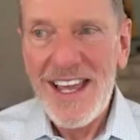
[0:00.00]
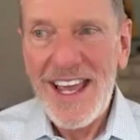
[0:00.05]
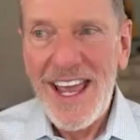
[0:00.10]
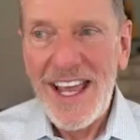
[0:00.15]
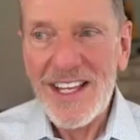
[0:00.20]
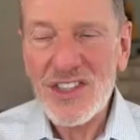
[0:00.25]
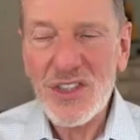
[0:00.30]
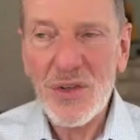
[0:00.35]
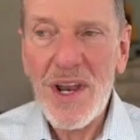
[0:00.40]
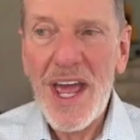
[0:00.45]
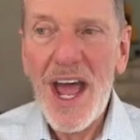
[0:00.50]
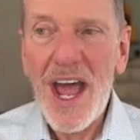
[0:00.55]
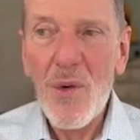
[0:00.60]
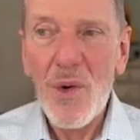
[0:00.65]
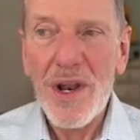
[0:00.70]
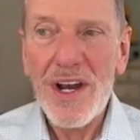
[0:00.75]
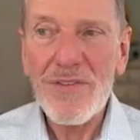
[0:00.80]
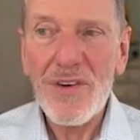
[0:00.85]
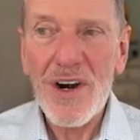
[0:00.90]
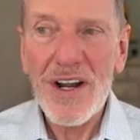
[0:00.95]
And so now
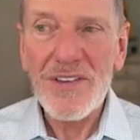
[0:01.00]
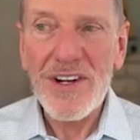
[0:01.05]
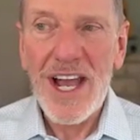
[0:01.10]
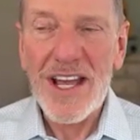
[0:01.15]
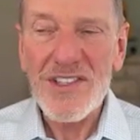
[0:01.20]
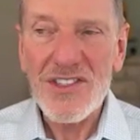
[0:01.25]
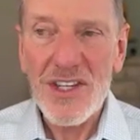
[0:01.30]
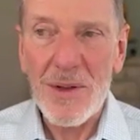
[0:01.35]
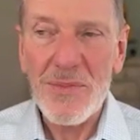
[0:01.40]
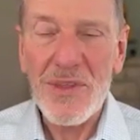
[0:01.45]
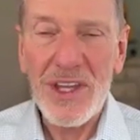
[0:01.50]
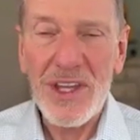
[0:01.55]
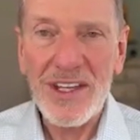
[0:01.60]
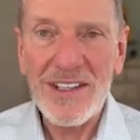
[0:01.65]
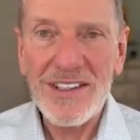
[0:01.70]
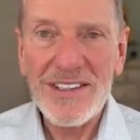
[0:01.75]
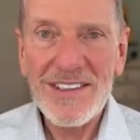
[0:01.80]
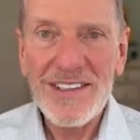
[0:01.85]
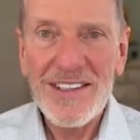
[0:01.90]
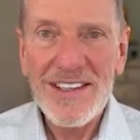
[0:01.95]
whenever I've got
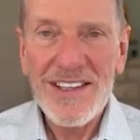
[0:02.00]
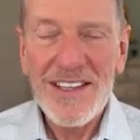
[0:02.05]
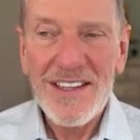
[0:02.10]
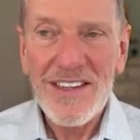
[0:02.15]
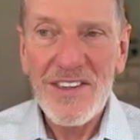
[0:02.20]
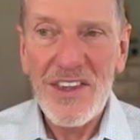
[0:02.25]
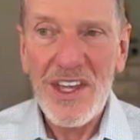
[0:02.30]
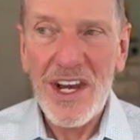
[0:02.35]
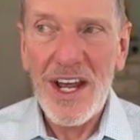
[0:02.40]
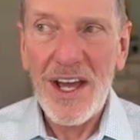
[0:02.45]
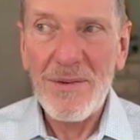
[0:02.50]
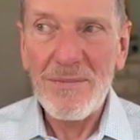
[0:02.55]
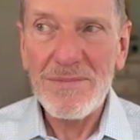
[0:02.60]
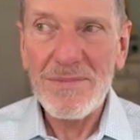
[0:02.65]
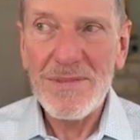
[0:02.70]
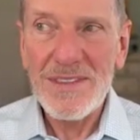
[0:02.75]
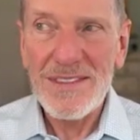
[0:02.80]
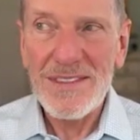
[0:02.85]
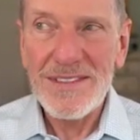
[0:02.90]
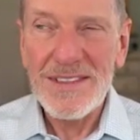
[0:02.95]
something that
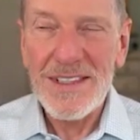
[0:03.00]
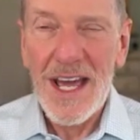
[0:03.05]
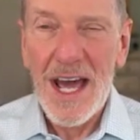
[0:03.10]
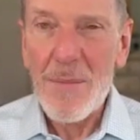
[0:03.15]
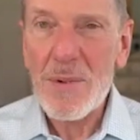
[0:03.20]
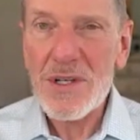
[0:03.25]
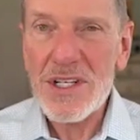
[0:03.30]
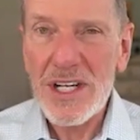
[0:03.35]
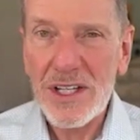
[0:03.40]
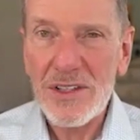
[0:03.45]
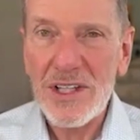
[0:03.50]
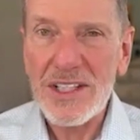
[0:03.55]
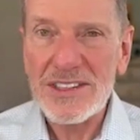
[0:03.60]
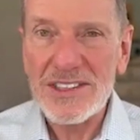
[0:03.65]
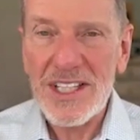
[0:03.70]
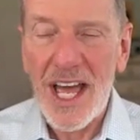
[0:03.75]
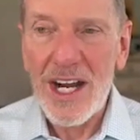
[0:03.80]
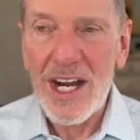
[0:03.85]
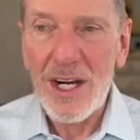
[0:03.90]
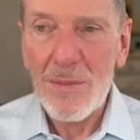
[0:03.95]
I'm not particularly
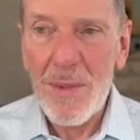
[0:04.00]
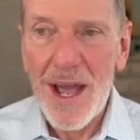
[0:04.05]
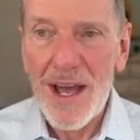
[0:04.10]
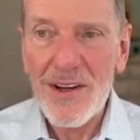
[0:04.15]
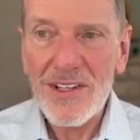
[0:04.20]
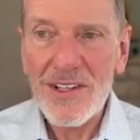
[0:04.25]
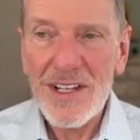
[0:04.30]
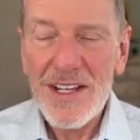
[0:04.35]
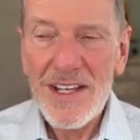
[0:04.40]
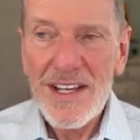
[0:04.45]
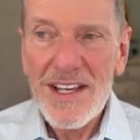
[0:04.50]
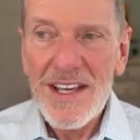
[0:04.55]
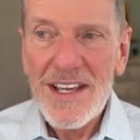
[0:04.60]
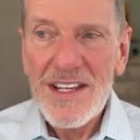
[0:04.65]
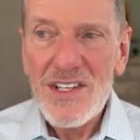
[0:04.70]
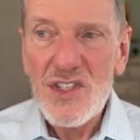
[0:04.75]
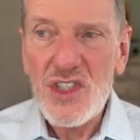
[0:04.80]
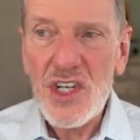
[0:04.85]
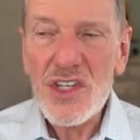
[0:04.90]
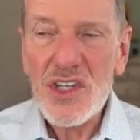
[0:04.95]
excited about,
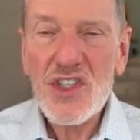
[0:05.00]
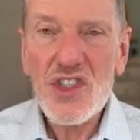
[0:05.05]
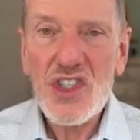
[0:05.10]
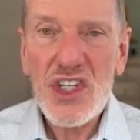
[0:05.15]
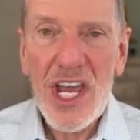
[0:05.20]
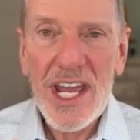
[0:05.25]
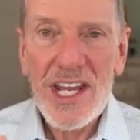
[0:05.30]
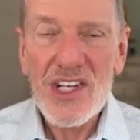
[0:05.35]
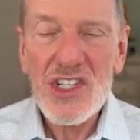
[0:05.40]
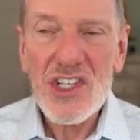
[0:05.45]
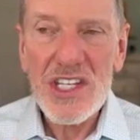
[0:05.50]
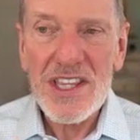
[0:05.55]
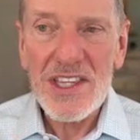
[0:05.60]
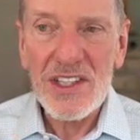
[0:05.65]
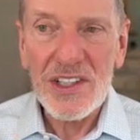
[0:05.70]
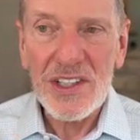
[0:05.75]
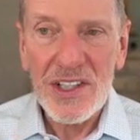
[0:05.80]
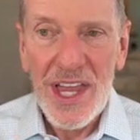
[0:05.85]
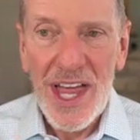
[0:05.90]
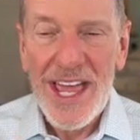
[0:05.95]
just changing
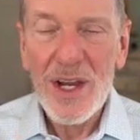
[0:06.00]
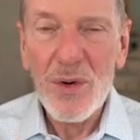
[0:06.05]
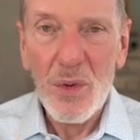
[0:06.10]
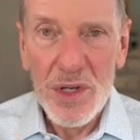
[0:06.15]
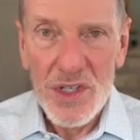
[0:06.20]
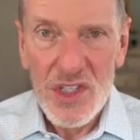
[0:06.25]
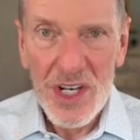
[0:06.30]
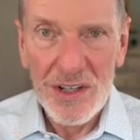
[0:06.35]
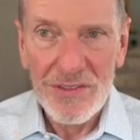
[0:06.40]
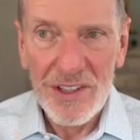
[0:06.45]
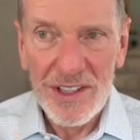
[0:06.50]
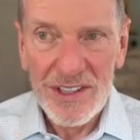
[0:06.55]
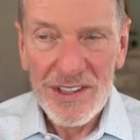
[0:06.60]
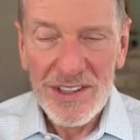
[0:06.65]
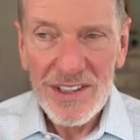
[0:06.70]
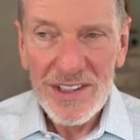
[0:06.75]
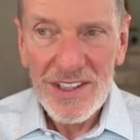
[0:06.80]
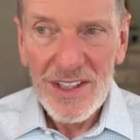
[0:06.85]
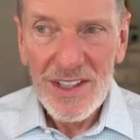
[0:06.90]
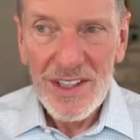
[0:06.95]
the language of it
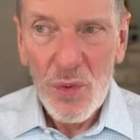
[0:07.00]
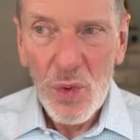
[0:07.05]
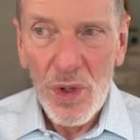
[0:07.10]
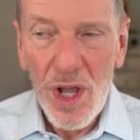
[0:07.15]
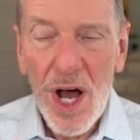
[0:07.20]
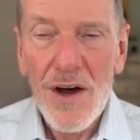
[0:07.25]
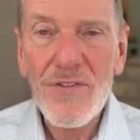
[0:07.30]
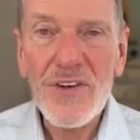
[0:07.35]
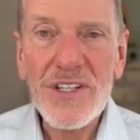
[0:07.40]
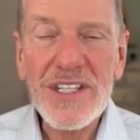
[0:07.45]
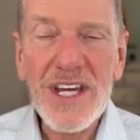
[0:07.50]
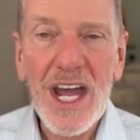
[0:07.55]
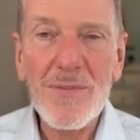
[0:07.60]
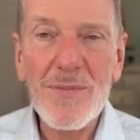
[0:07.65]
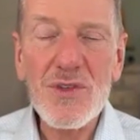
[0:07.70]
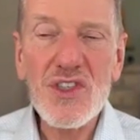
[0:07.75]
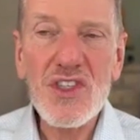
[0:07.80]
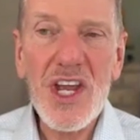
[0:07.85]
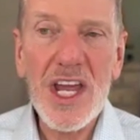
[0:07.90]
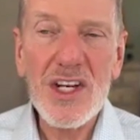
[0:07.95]
will
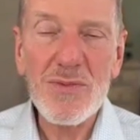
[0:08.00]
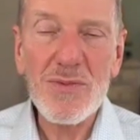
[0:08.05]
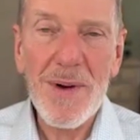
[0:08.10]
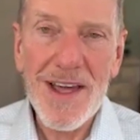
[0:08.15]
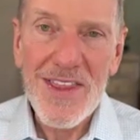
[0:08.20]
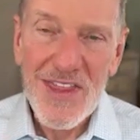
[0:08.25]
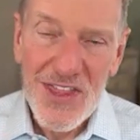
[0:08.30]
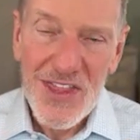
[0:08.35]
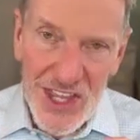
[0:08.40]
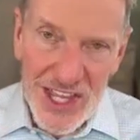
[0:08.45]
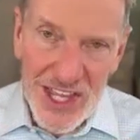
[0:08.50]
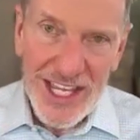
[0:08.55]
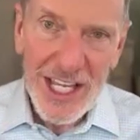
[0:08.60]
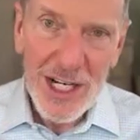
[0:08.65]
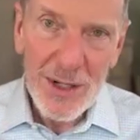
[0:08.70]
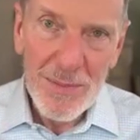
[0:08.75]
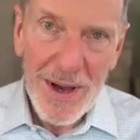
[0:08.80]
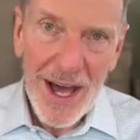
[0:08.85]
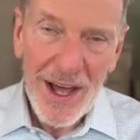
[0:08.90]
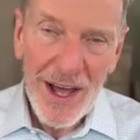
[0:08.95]
oftentimes change my
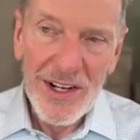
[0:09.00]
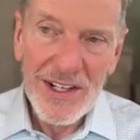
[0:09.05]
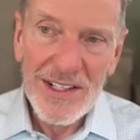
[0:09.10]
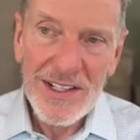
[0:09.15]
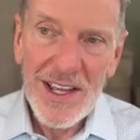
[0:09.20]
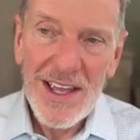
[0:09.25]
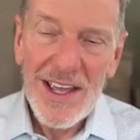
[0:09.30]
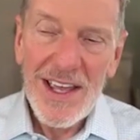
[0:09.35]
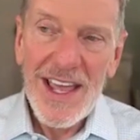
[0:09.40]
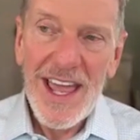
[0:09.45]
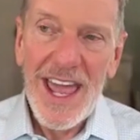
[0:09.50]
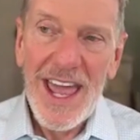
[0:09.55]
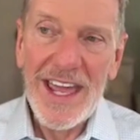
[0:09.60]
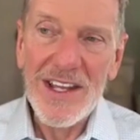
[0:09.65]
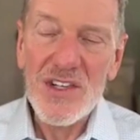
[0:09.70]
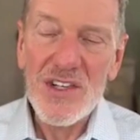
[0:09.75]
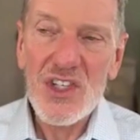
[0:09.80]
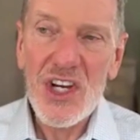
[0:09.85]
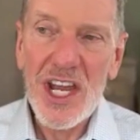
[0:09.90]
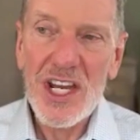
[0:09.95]
thinking about it
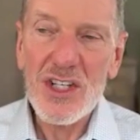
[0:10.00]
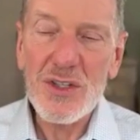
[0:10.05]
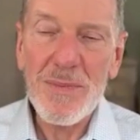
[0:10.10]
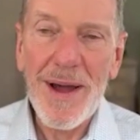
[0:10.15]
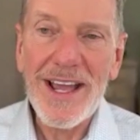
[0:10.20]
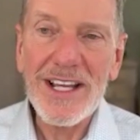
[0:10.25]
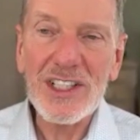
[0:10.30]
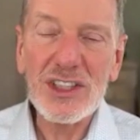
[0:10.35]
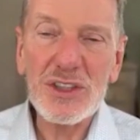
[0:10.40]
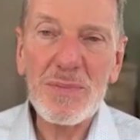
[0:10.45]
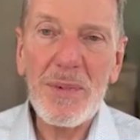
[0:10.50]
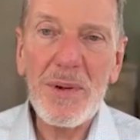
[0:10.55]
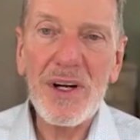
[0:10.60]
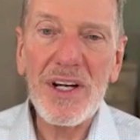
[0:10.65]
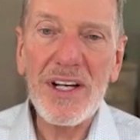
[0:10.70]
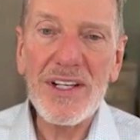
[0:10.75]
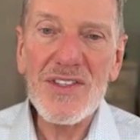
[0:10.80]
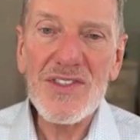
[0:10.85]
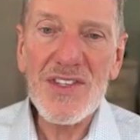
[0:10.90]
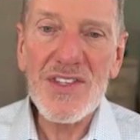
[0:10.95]
and change my
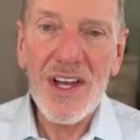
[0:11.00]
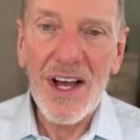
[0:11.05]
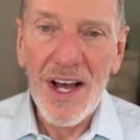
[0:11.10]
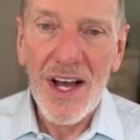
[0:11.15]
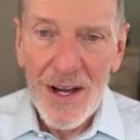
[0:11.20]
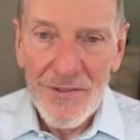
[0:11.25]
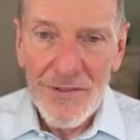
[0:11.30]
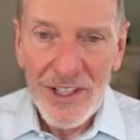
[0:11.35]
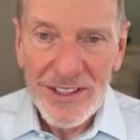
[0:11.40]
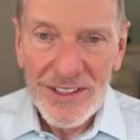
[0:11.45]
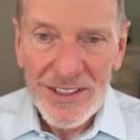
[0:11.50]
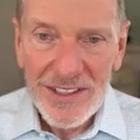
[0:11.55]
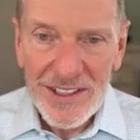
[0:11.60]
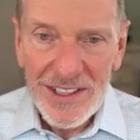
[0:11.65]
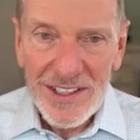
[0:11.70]
experience of it.